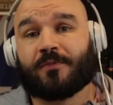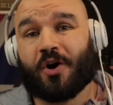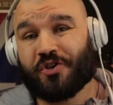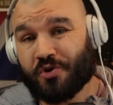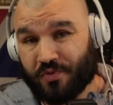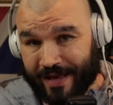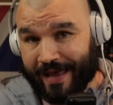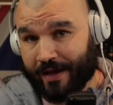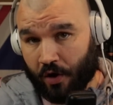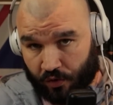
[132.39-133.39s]
Are you
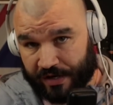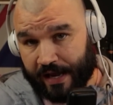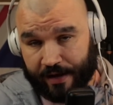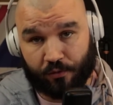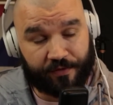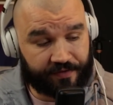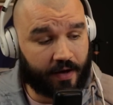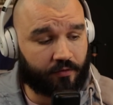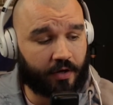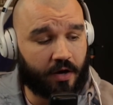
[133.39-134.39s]
yeah or nay with
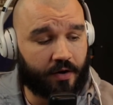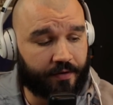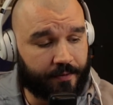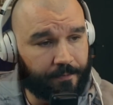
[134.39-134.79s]
that regard?